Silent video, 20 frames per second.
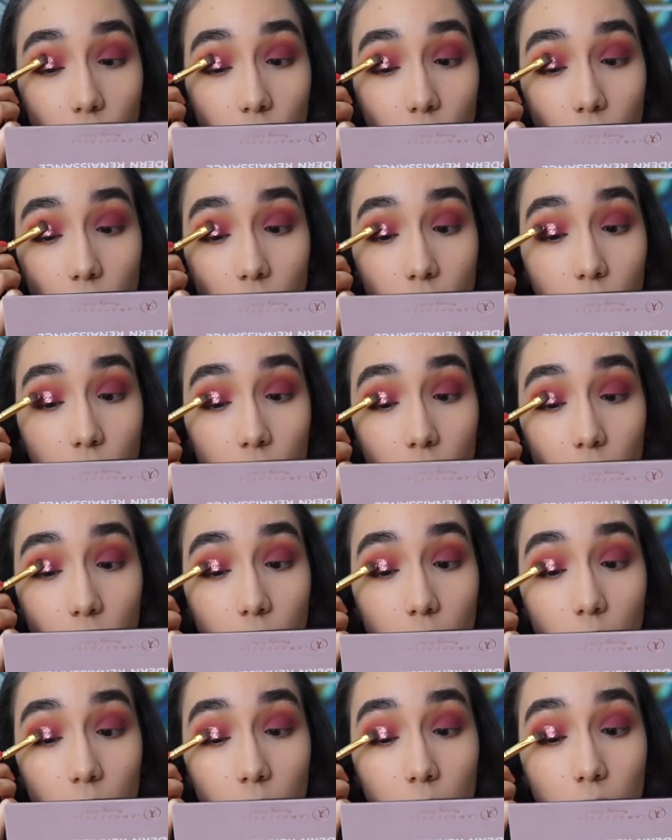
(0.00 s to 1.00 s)

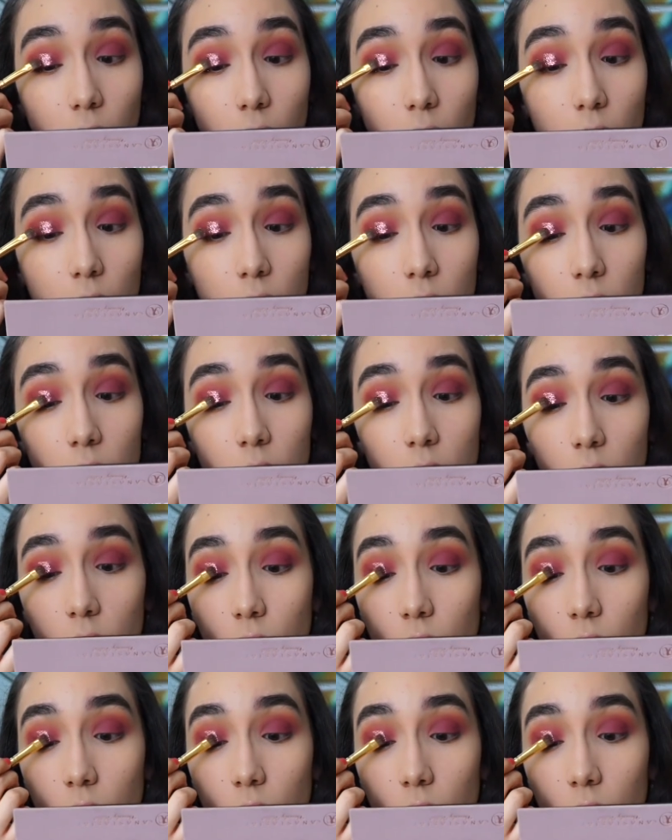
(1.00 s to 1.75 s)
Nobody speaks.